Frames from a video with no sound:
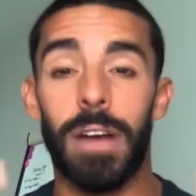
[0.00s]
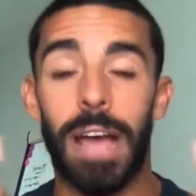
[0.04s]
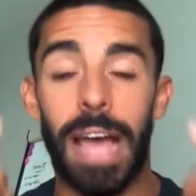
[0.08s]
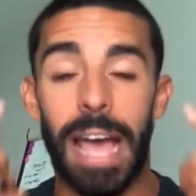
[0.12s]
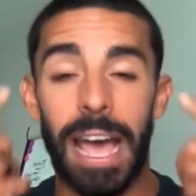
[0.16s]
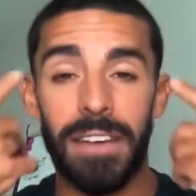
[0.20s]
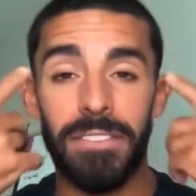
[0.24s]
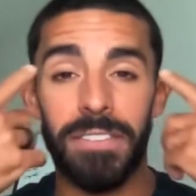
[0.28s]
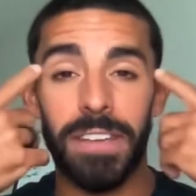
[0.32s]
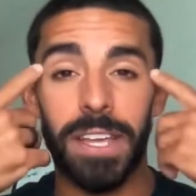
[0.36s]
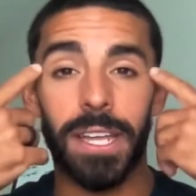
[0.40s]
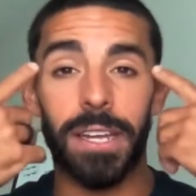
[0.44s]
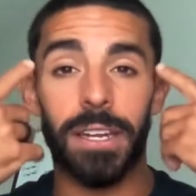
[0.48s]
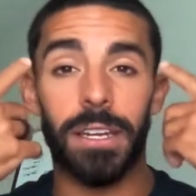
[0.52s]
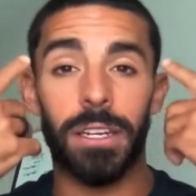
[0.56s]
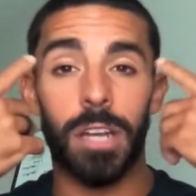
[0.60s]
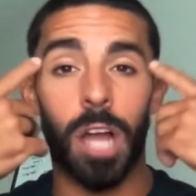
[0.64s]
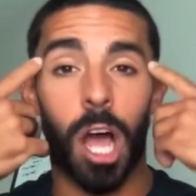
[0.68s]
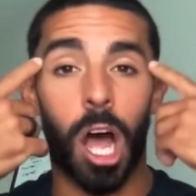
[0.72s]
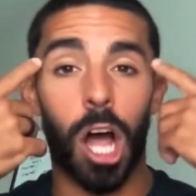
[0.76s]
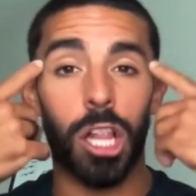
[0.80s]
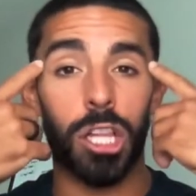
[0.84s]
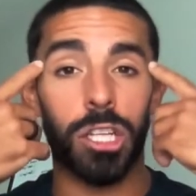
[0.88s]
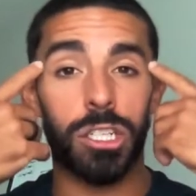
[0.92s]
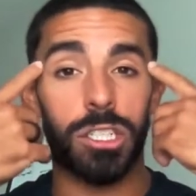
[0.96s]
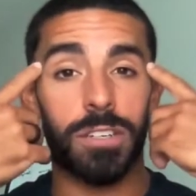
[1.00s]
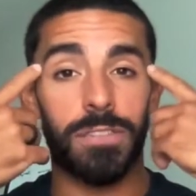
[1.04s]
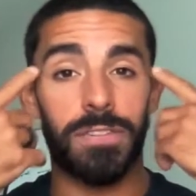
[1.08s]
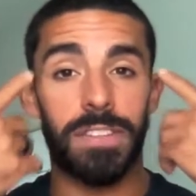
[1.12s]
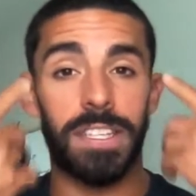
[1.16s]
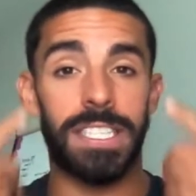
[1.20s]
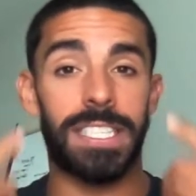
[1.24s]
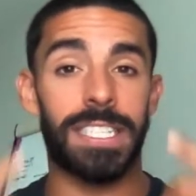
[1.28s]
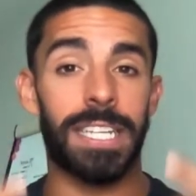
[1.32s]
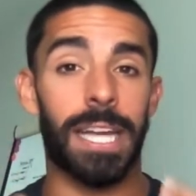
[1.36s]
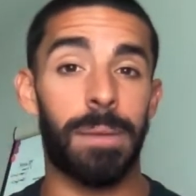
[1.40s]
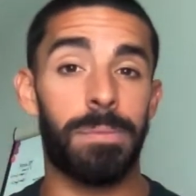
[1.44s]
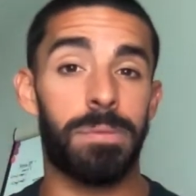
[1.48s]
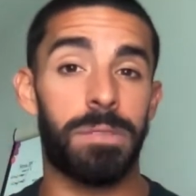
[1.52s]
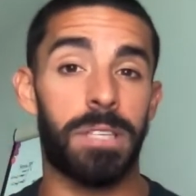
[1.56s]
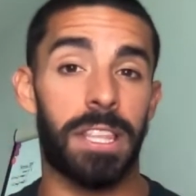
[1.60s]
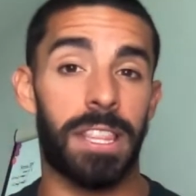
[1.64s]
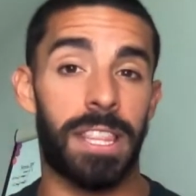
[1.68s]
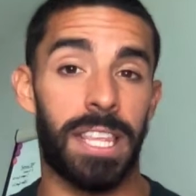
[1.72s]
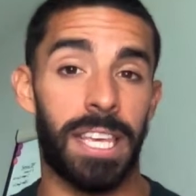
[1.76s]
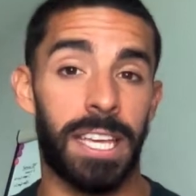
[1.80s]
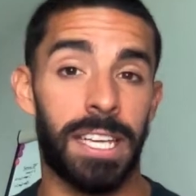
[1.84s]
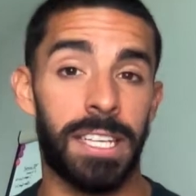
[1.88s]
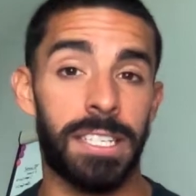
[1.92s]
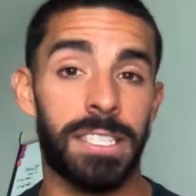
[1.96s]
Having knowledge of these types
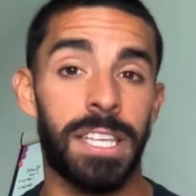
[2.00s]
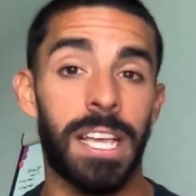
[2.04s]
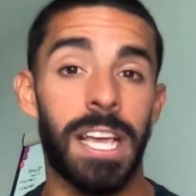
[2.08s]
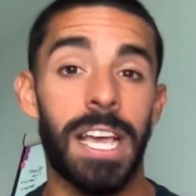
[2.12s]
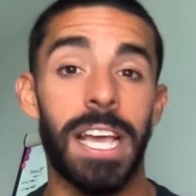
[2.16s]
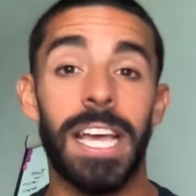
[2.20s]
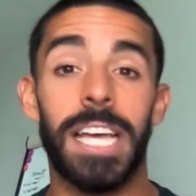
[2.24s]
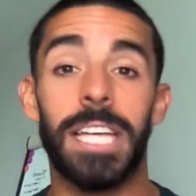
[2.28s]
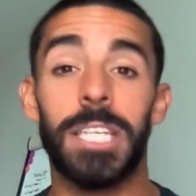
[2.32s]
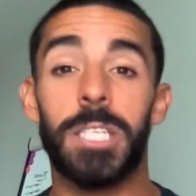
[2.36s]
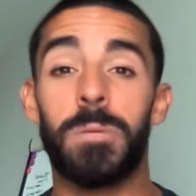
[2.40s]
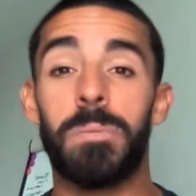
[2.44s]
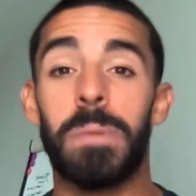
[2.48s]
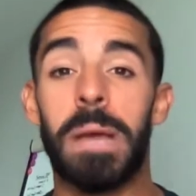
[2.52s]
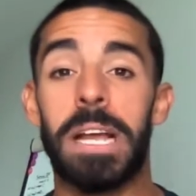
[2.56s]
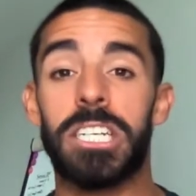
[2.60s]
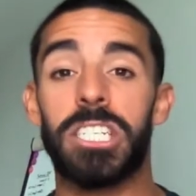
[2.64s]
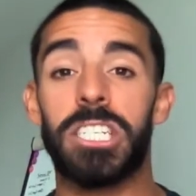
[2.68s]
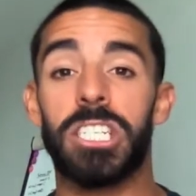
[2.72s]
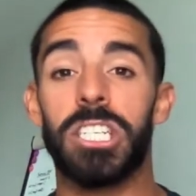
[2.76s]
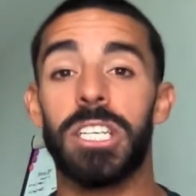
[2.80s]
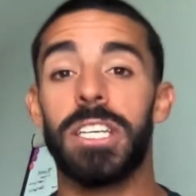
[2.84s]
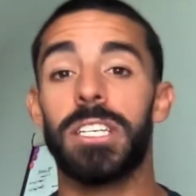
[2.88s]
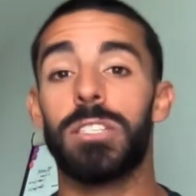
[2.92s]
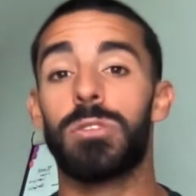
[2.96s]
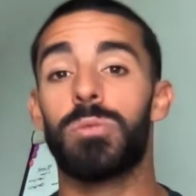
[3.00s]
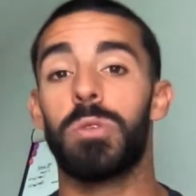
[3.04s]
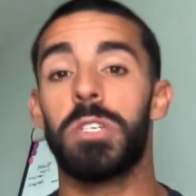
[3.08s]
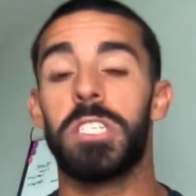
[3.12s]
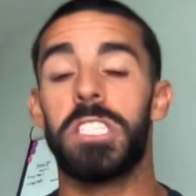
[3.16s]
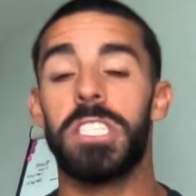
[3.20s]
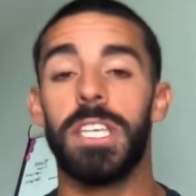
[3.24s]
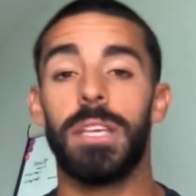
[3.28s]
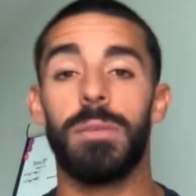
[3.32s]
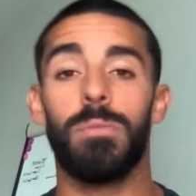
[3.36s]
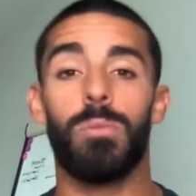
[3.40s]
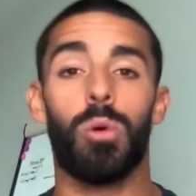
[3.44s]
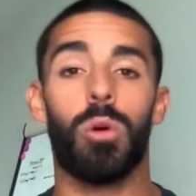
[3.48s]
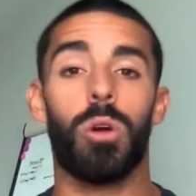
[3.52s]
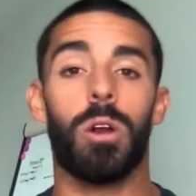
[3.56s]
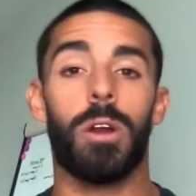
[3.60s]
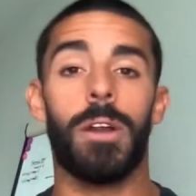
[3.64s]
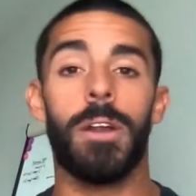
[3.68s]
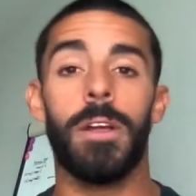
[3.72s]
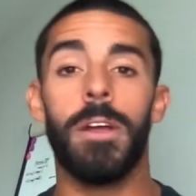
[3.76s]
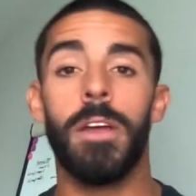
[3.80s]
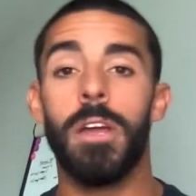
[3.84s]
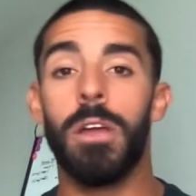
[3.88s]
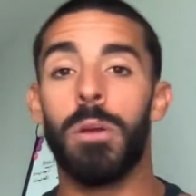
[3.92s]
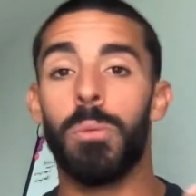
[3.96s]
of things, especially as we see
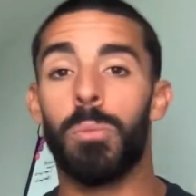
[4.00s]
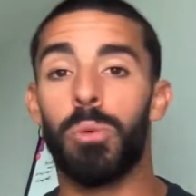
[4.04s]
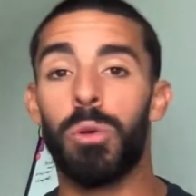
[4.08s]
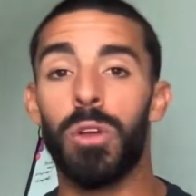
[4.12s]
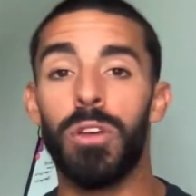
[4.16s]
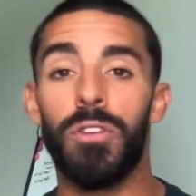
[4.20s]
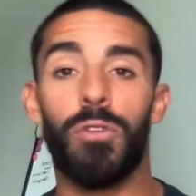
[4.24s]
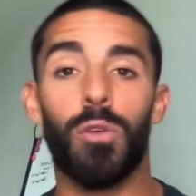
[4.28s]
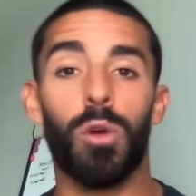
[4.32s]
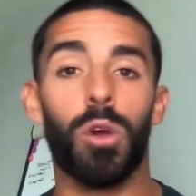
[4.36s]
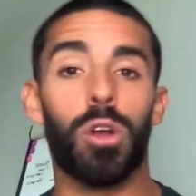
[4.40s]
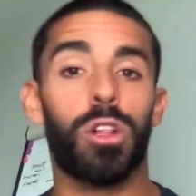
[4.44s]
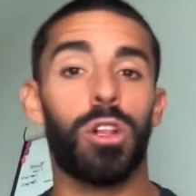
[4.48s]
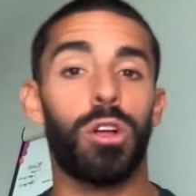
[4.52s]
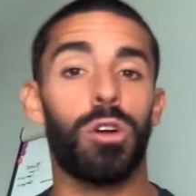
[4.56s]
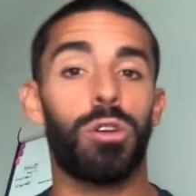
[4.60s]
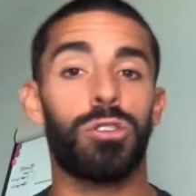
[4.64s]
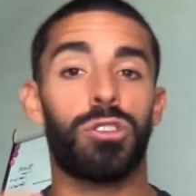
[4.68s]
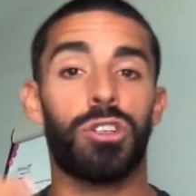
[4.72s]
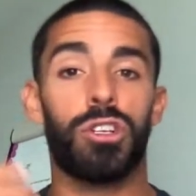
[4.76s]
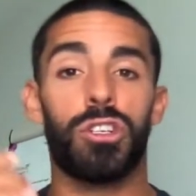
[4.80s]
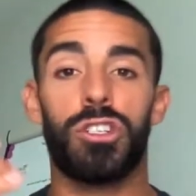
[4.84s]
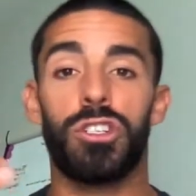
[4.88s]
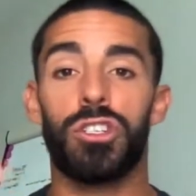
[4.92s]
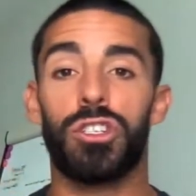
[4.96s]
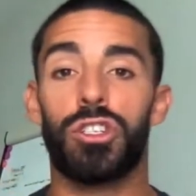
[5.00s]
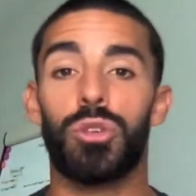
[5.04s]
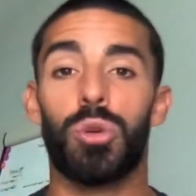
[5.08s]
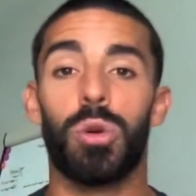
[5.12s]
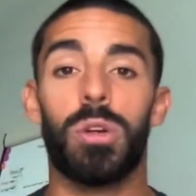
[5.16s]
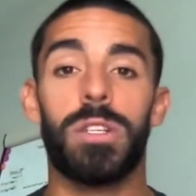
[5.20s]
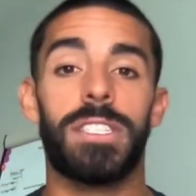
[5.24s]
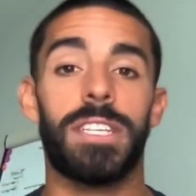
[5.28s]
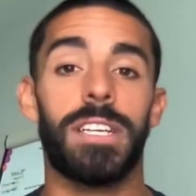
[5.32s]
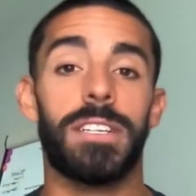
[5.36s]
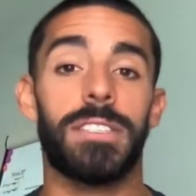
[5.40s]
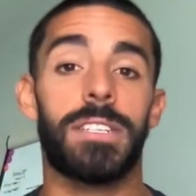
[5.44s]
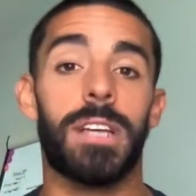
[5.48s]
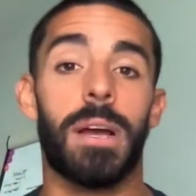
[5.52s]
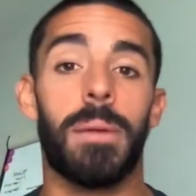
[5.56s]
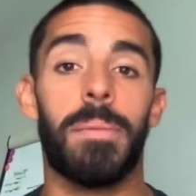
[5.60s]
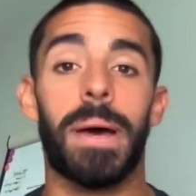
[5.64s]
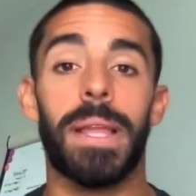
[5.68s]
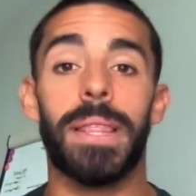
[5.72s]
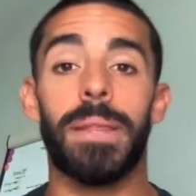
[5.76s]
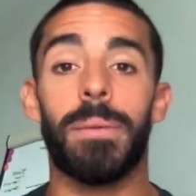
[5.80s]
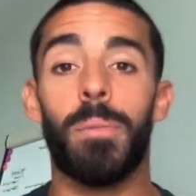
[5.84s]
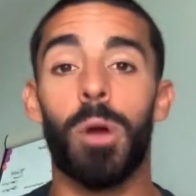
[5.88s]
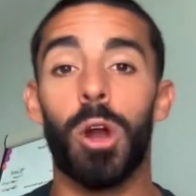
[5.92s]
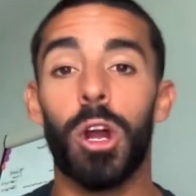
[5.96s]
more pre-foreclosures and short sales come
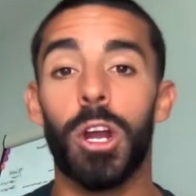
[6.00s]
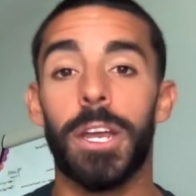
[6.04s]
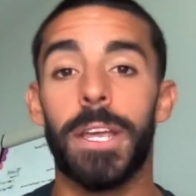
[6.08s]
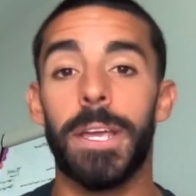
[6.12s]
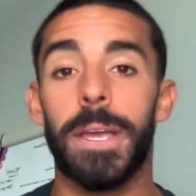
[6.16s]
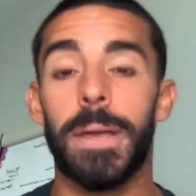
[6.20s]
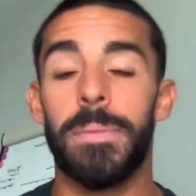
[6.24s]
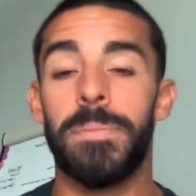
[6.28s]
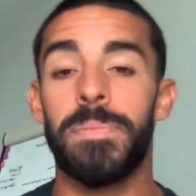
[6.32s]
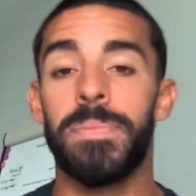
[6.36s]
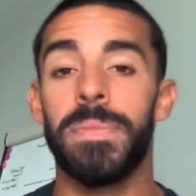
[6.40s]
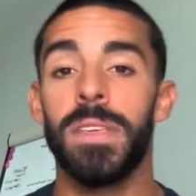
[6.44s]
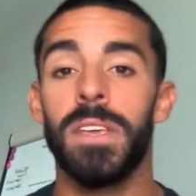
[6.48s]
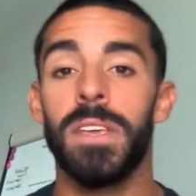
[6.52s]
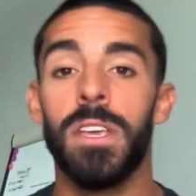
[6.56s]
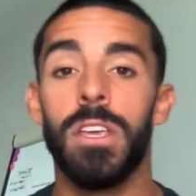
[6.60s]
on the market,